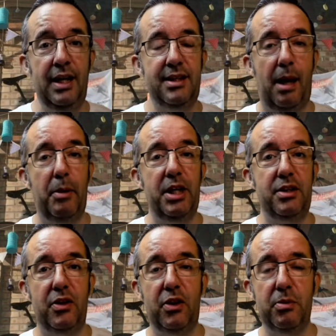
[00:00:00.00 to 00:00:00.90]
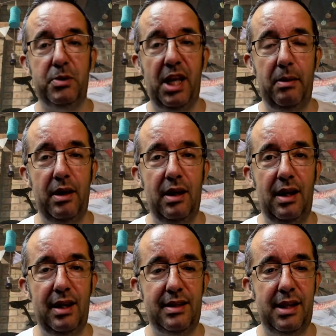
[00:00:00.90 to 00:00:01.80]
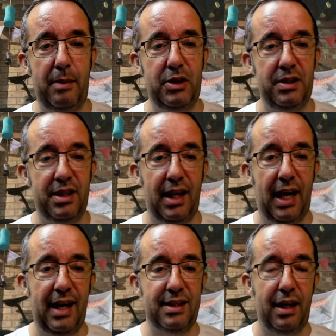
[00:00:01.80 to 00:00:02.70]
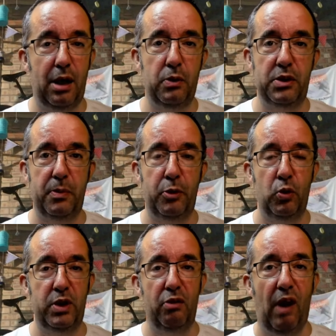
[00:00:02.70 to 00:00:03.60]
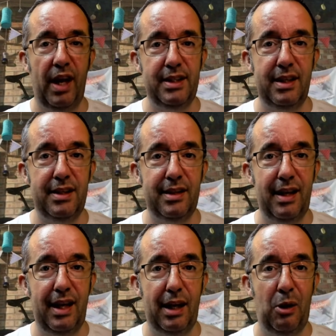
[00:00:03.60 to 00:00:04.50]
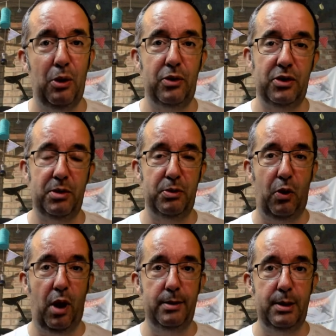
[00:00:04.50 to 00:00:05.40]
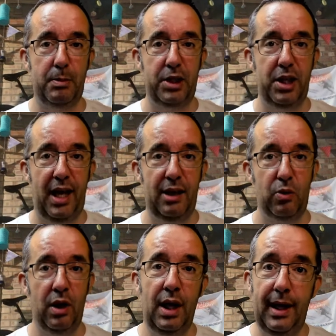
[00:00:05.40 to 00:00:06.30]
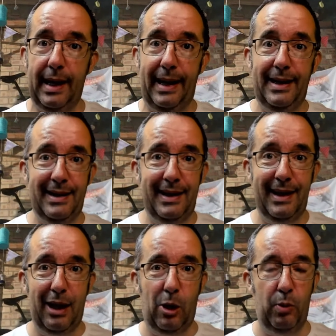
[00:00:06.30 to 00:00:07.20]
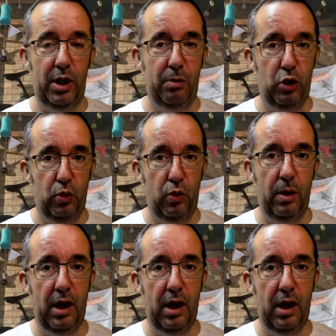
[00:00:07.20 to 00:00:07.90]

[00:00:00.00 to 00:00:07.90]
Somebody took exception to that, said I was supporting racists, and they'd no longer subscribe to my channel. Hey, you can't win them all.